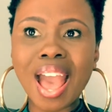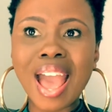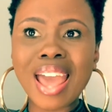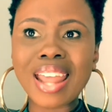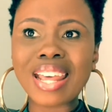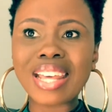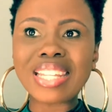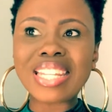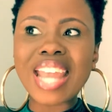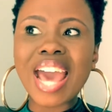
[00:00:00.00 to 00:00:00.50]

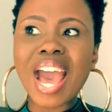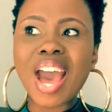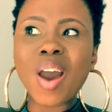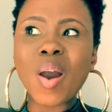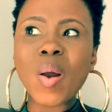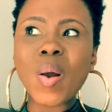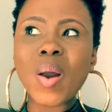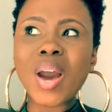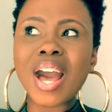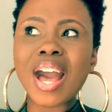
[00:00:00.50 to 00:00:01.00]

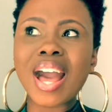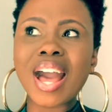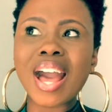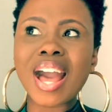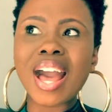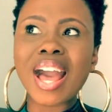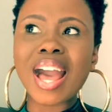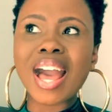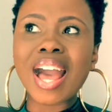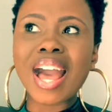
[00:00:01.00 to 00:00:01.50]
now
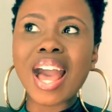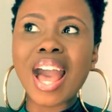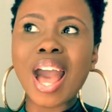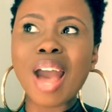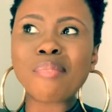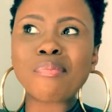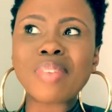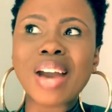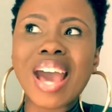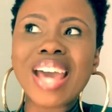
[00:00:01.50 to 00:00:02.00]

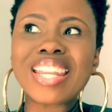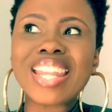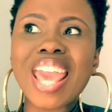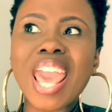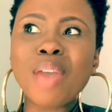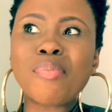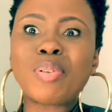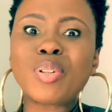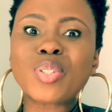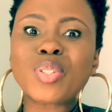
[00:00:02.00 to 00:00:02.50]
I'm
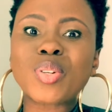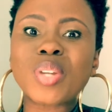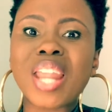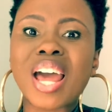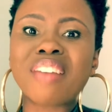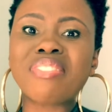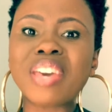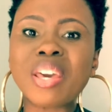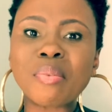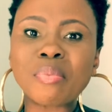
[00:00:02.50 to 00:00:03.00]
unable to love
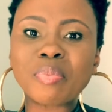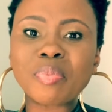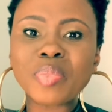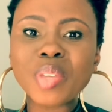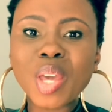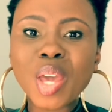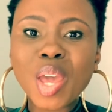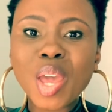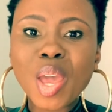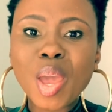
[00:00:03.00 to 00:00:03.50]
him
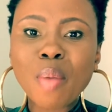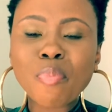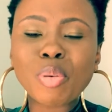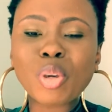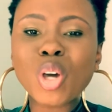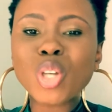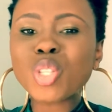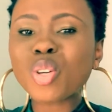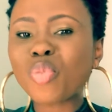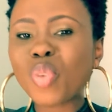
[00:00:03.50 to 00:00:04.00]
because
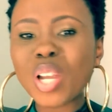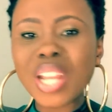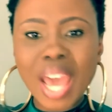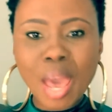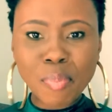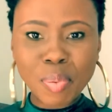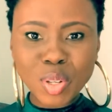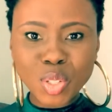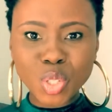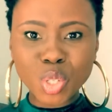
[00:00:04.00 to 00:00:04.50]
of what
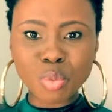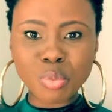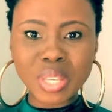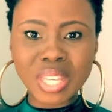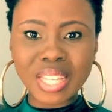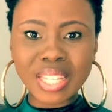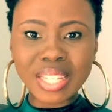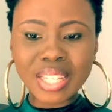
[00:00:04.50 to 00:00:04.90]
happened to me.